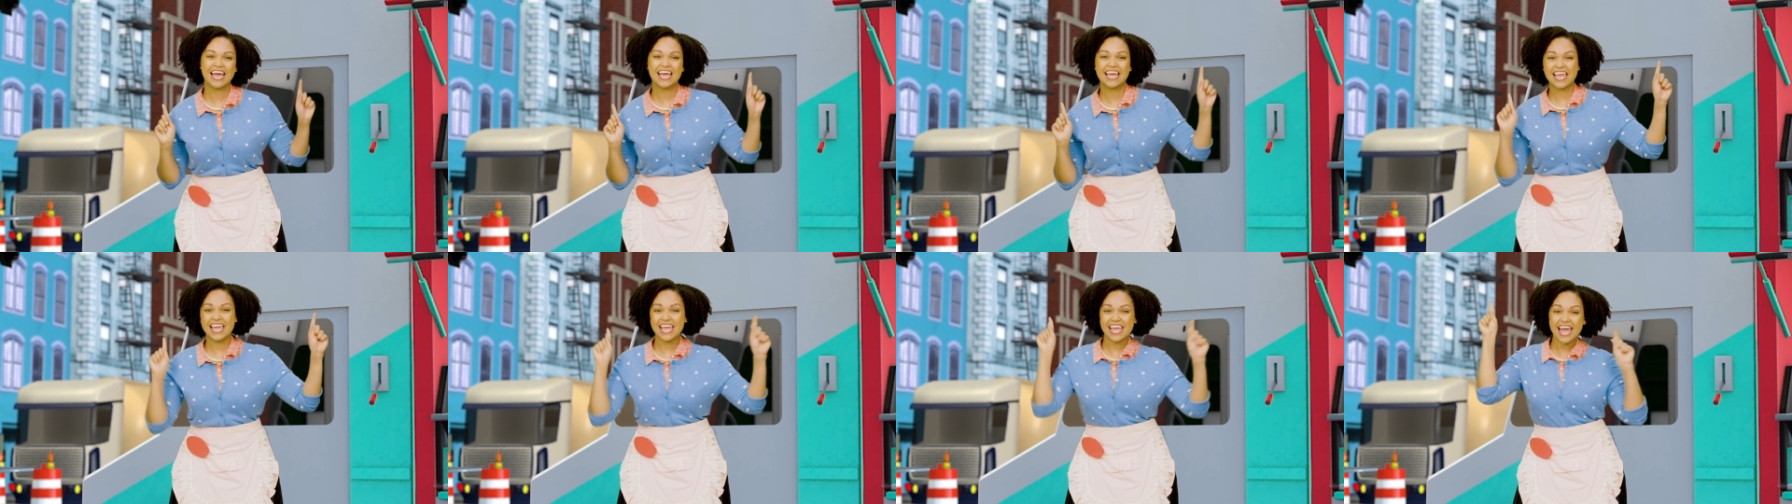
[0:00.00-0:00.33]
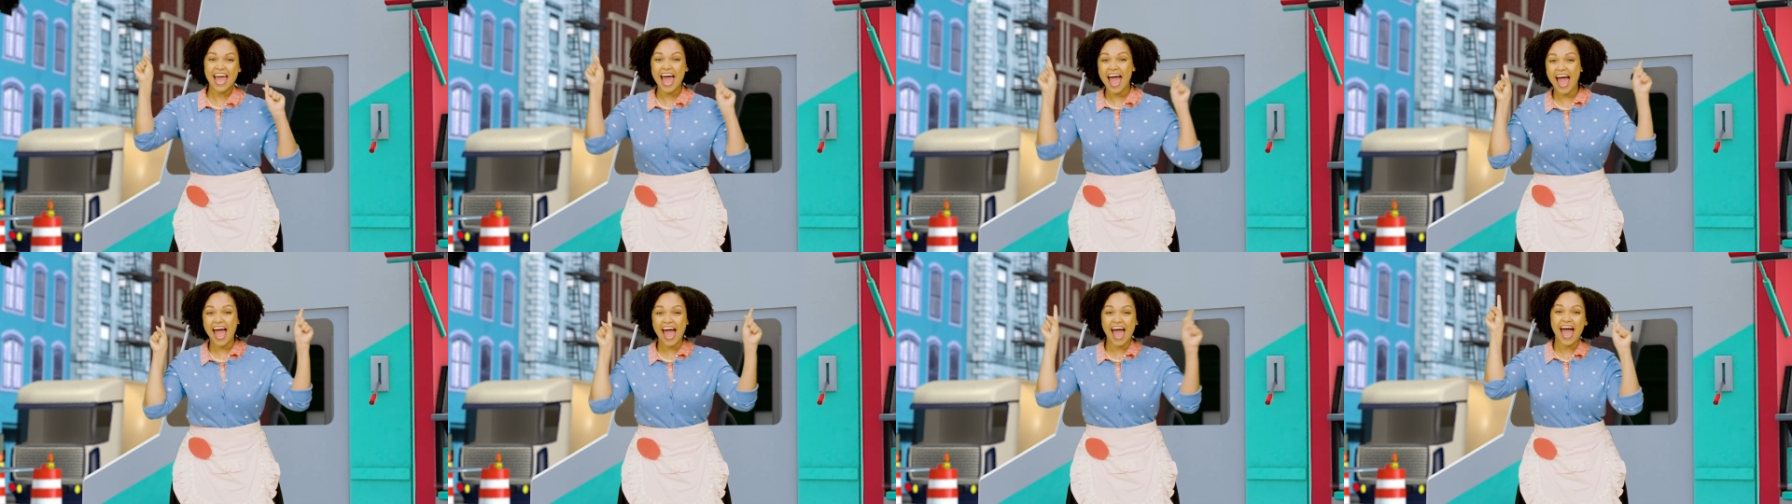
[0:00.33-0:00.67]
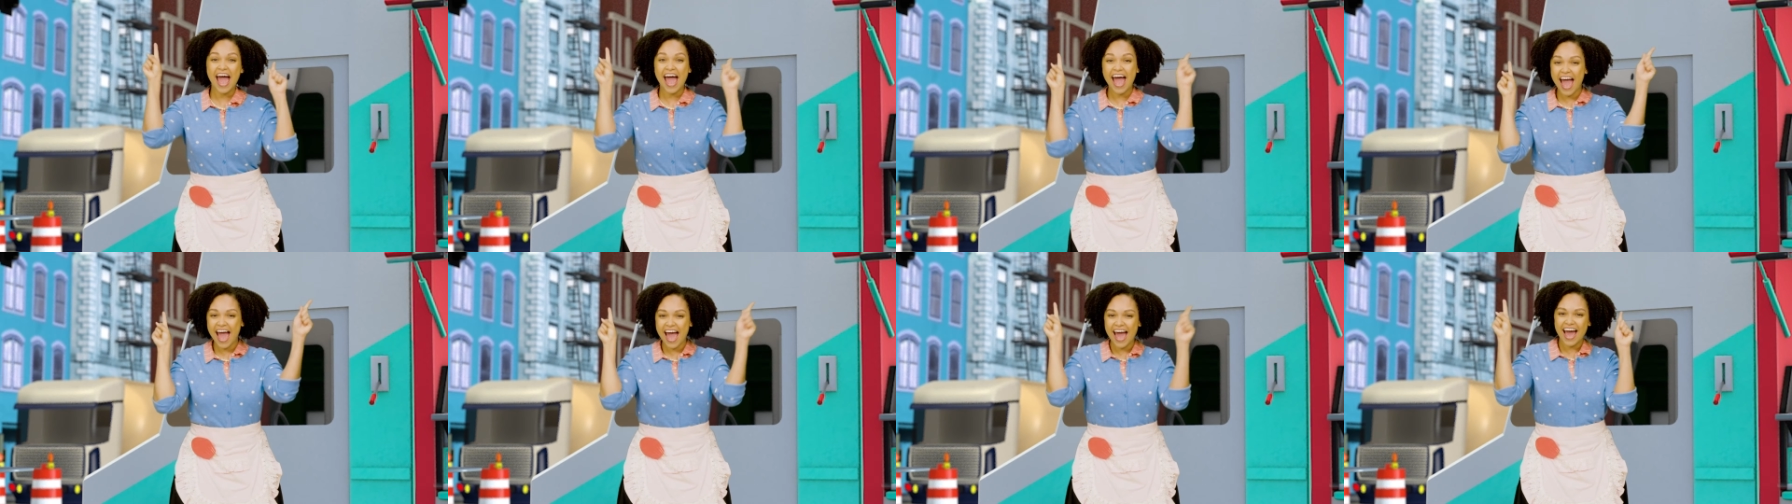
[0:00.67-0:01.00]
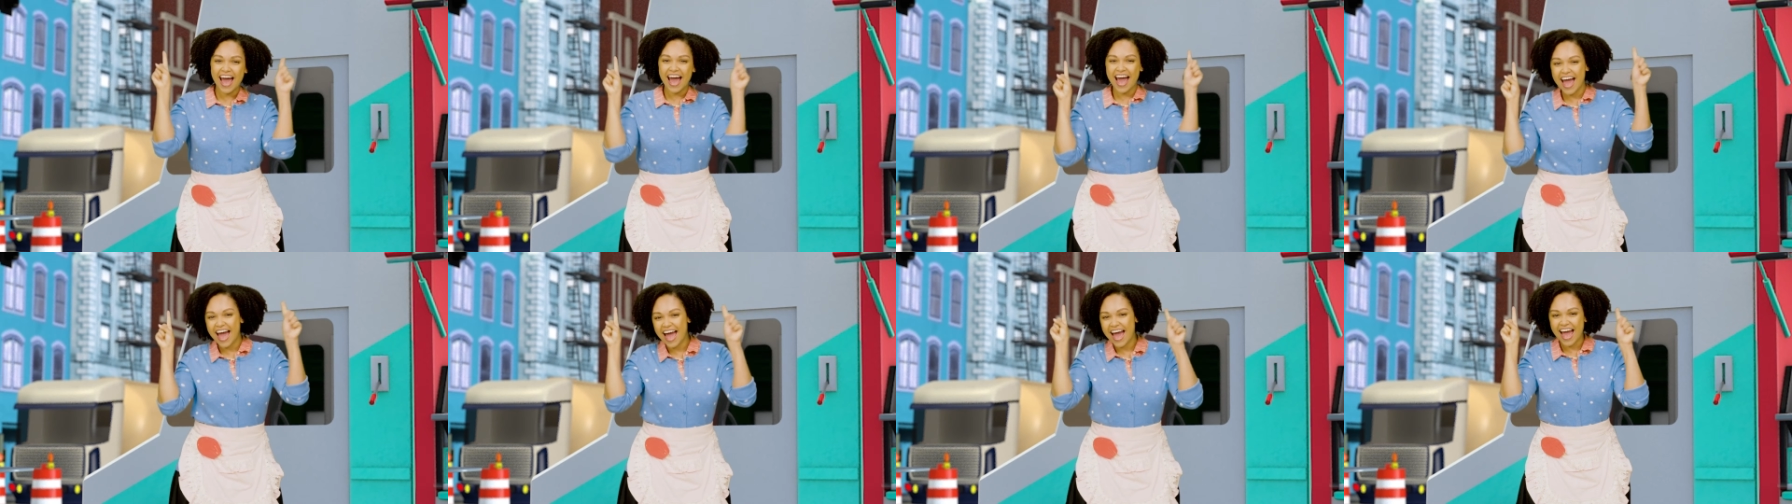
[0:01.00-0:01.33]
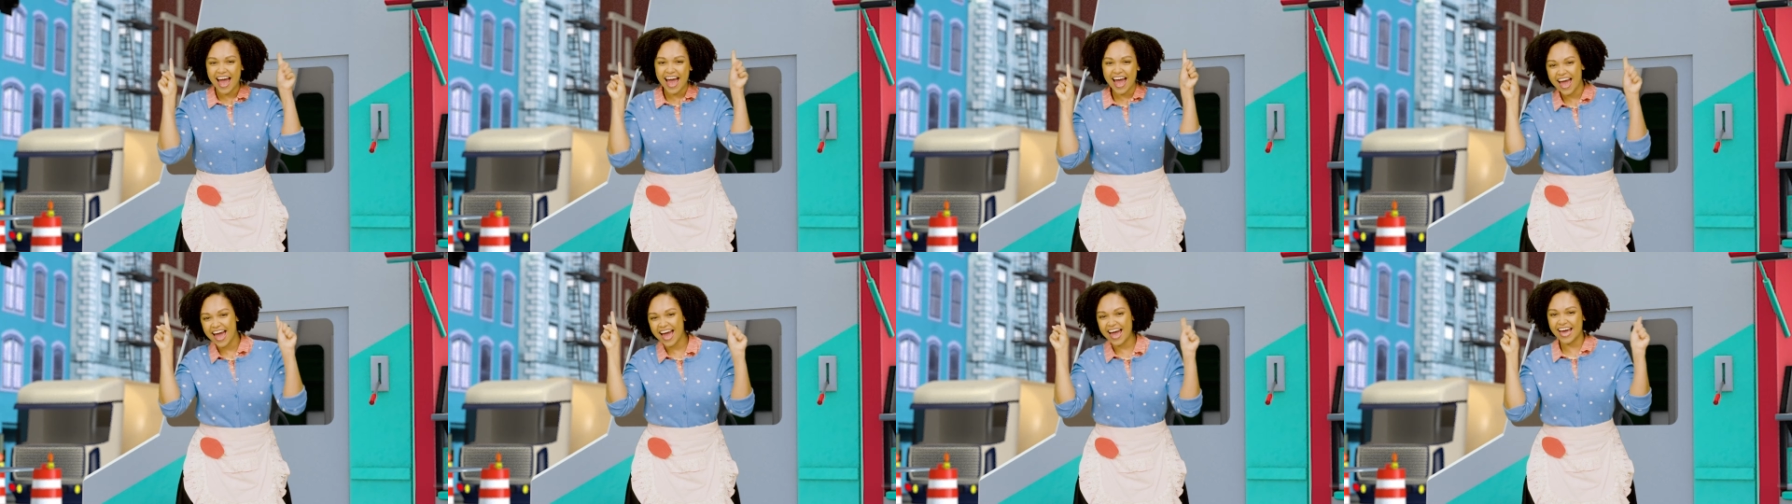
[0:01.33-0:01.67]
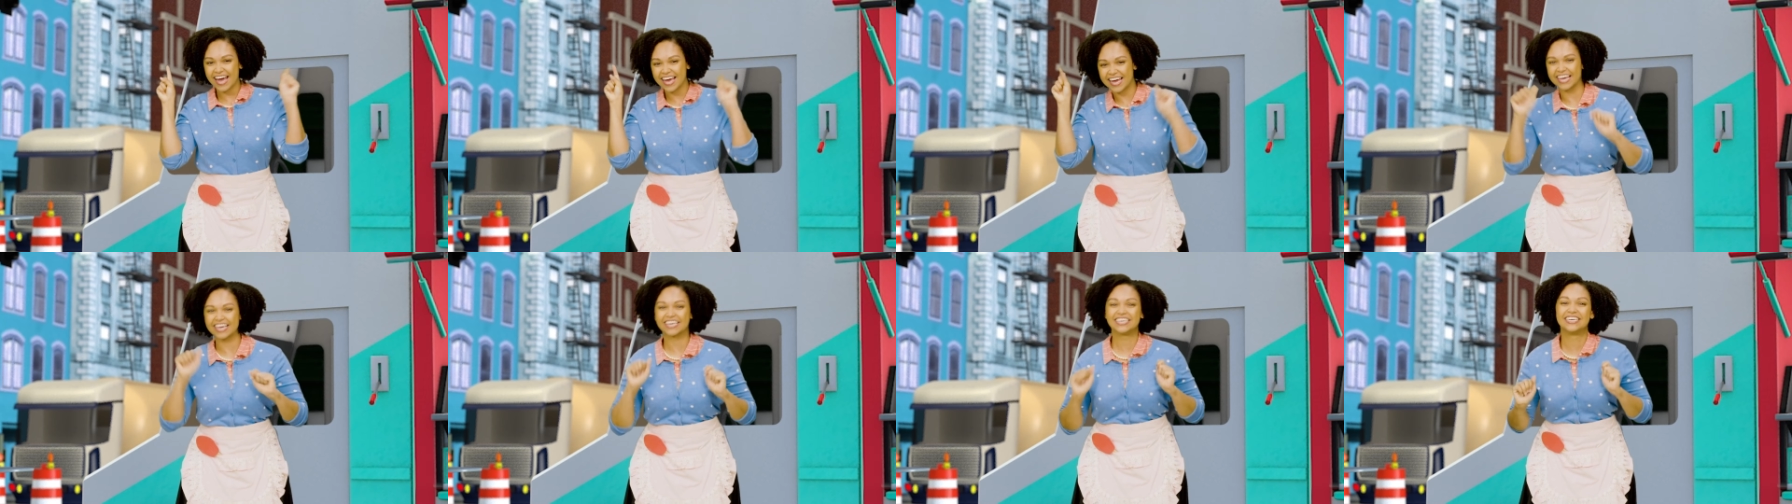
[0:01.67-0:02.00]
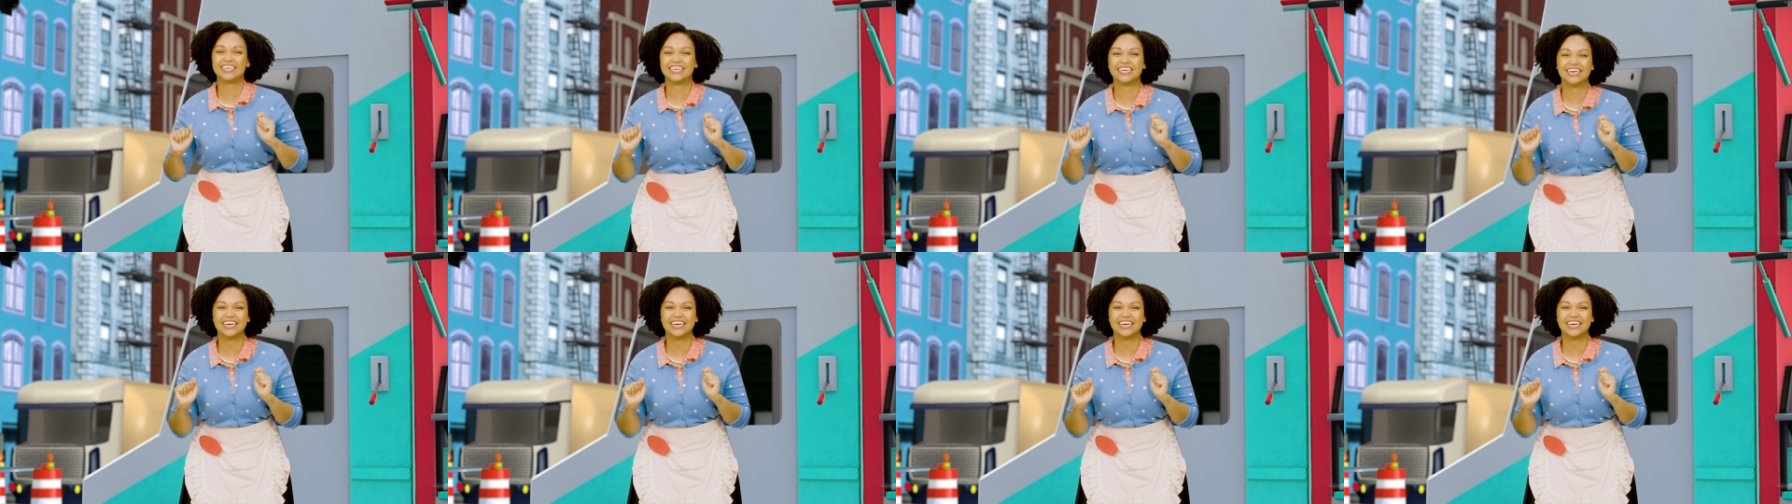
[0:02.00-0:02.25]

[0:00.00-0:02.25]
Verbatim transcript: Yay!